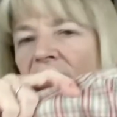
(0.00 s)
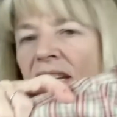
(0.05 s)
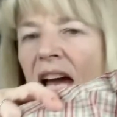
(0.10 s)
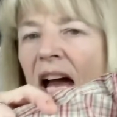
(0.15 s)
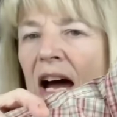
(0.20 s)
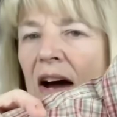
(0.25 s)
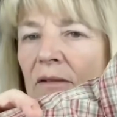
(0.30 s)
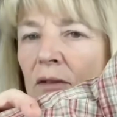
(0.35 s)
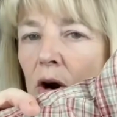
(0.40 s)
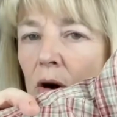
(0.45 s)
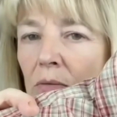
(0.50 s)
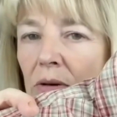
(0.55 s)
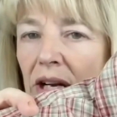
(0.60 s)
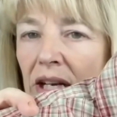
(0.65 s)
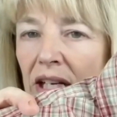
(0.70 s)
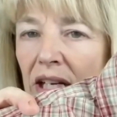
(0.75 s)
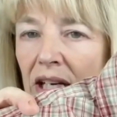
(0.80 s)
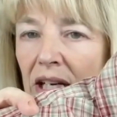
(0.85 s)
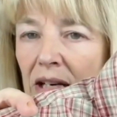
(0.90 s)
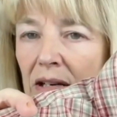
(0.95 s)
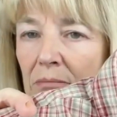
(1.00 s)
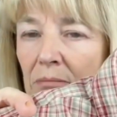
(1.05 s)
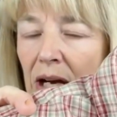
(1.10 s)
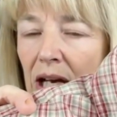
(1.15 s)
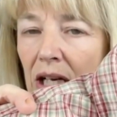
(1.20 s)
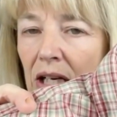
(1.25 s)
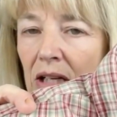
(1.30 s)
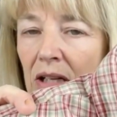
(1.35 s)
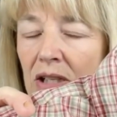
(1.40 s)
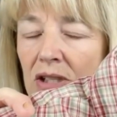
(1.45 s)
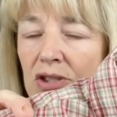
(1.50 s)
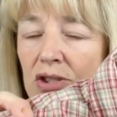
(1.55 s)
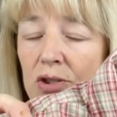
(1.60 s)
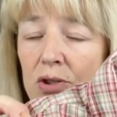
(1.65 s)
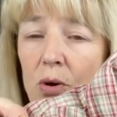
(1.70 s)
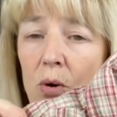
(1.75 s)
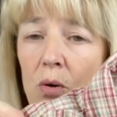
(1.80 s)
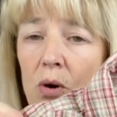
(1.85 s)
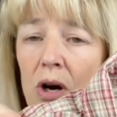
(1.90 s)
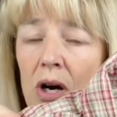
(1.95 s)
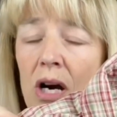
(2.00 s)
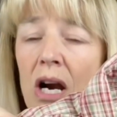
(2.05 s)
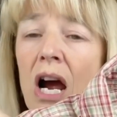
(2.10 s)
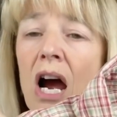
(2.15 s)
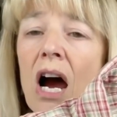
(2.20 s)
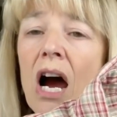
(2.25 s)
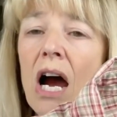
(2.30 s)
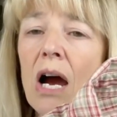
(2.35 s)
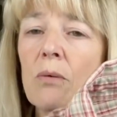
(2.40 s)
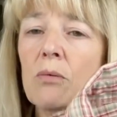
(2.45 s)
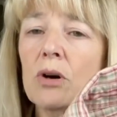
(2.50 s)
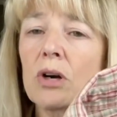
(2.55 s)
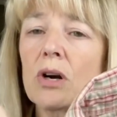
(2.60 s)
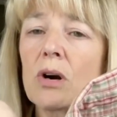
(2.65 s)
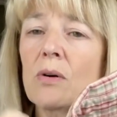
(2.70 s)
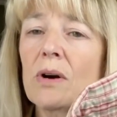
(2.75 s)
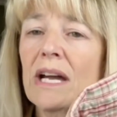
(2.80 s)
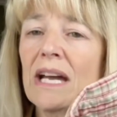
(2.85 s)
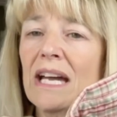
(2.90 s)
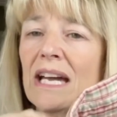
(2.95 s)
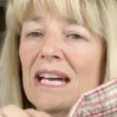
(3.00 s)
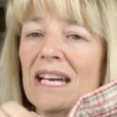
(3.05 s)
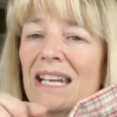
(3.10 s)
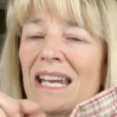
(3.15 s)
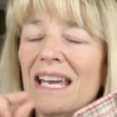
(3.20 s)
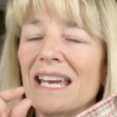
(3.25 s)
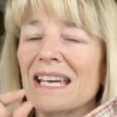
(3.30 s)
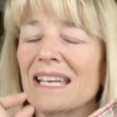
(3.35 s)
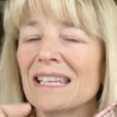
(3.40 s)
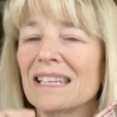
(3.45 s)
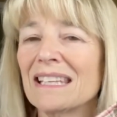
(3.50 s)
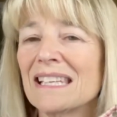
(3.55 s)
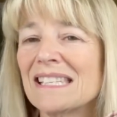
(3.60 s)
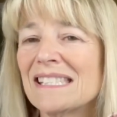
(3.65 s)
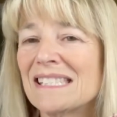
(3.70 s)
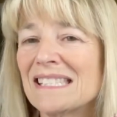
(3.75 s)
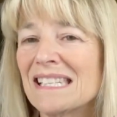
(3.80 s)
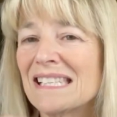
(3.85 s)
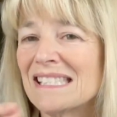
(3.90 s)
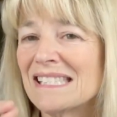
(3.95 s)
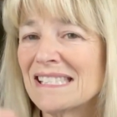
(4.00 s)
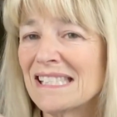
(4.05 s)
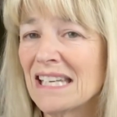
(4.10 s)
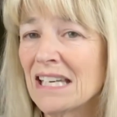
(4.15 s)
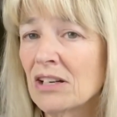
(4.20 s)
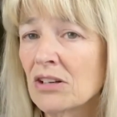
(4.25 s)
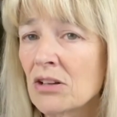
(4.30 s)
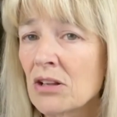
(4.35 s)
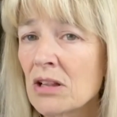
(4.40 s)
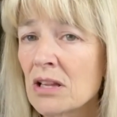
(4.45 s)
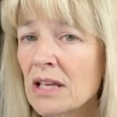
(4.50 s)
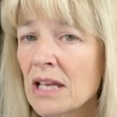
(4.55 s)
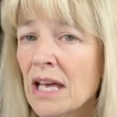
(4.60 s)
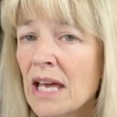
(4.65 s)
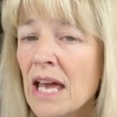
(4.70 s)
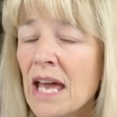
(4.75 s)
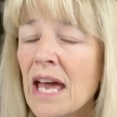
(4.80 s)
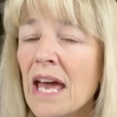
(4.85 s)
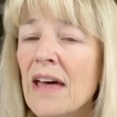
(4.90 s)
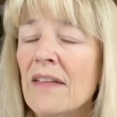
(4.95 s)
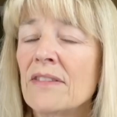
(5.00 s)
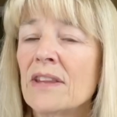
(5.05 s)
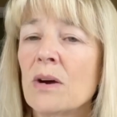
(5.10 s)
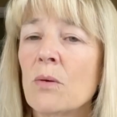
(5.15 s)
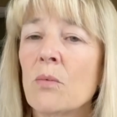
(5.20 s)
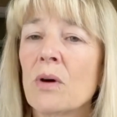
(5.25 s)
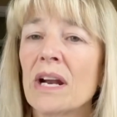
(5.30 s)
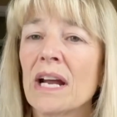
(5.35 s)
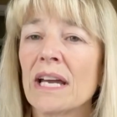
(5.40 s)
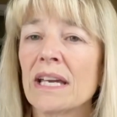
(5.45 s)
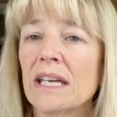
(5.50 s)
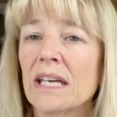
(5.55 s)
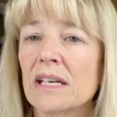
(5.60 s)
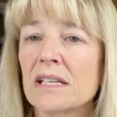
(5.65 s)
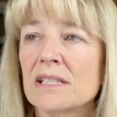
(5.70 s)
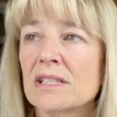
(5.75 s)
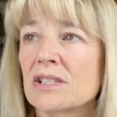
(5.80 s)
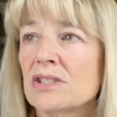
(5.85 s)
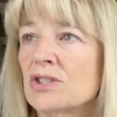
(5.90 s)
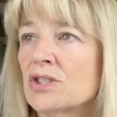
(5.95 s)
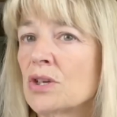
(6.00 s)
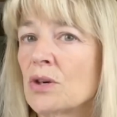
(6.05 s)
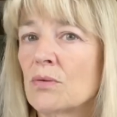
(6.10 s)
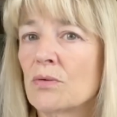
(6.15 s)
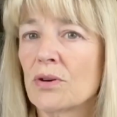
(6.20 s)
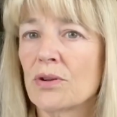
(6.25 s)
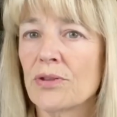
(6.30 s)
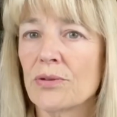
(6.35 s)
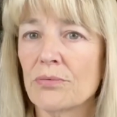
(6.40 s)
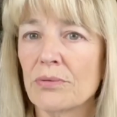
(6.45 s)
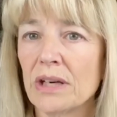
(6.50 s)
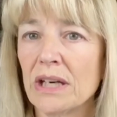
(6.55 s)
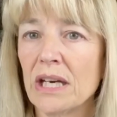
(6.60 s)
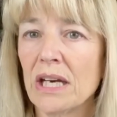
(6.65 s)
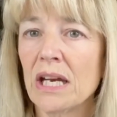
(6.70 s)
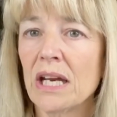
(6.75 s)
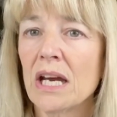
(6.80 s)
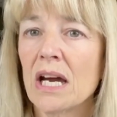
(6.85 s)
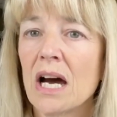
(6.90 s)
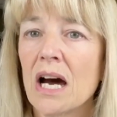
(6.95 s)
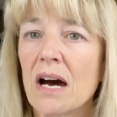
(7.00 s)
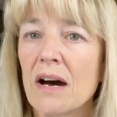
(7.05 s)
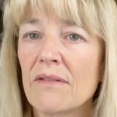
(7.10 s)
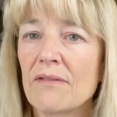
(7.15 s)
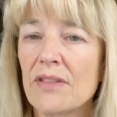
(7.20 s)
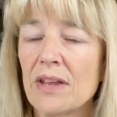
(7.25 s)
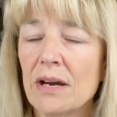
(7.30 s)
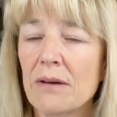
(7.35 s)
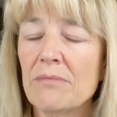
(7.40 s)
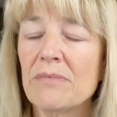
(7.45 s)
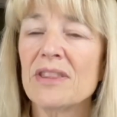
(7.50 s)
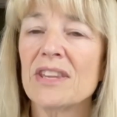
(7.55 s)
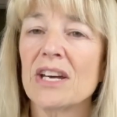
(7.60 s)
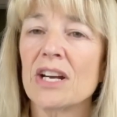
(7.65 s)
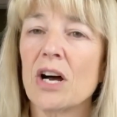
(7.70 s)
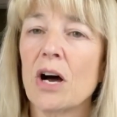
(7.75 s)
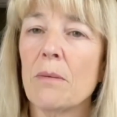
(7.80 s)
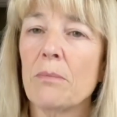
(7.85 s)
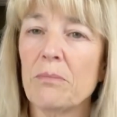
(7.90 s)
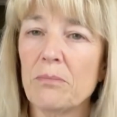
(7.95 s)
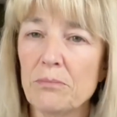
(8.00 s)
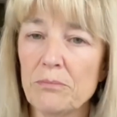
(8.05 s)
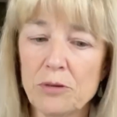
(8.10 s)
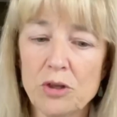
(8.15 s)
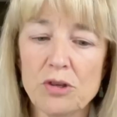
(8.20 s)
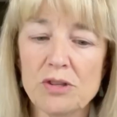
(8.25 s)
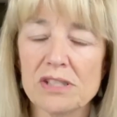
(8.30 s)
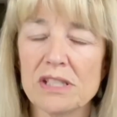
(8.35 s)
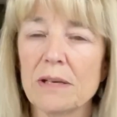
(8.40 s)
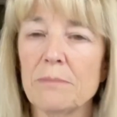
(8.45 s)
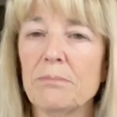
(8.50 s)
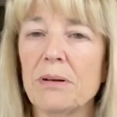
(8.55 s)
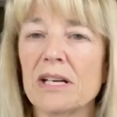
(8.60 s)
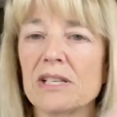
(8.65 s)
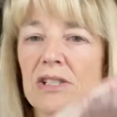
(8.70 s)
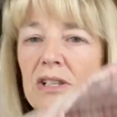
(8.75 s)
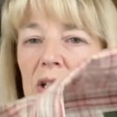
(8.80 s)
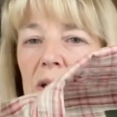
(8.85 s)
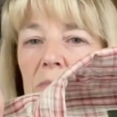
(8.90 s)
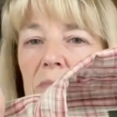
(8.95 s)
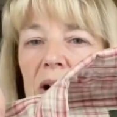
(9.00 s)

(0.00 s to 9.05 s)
have already in my store, I will go ahead and list it single. And then when I get 2 or 3 of them, then I'll usually bundle them